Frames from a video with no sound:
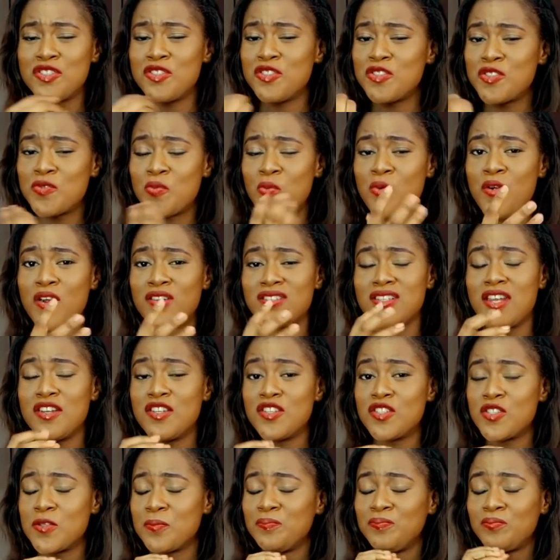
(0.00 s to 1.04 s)
It just works,
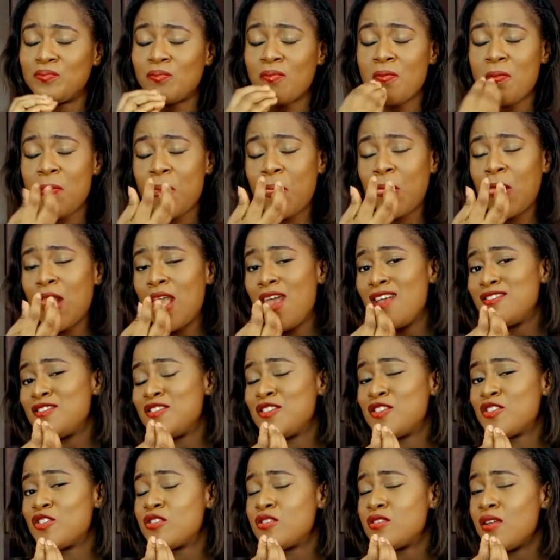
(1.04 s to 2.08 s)
and it has
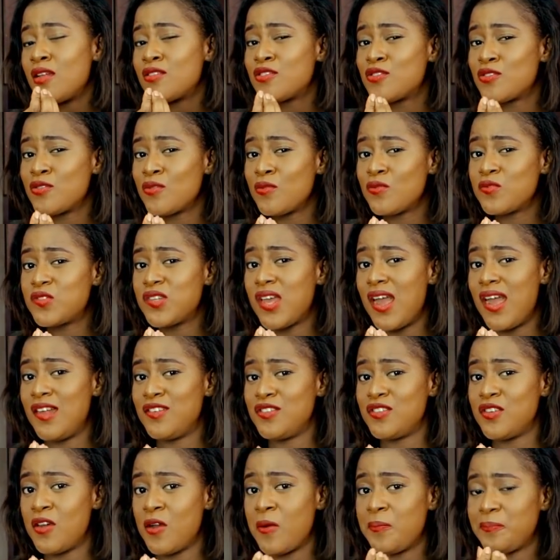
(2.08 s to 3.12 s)
this subtle,
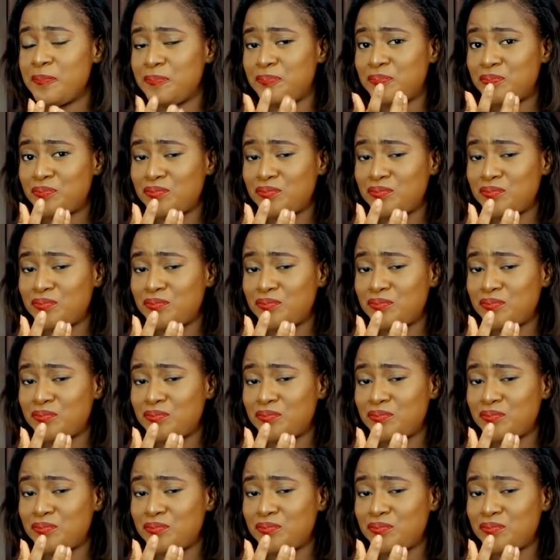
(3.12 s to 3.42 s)
tender,